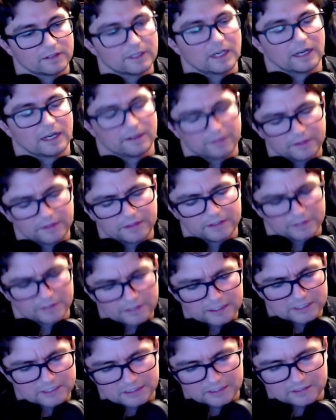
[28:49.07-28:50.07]
Yeah,
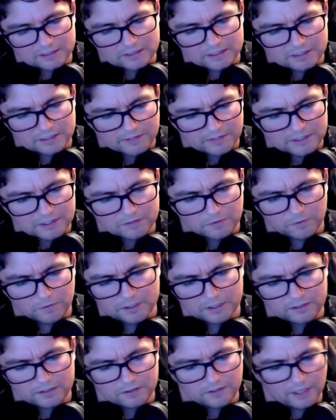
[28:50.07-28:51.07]
there's some things we
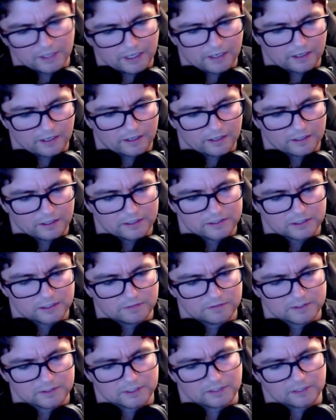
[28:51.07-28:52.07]
want to do there in terms of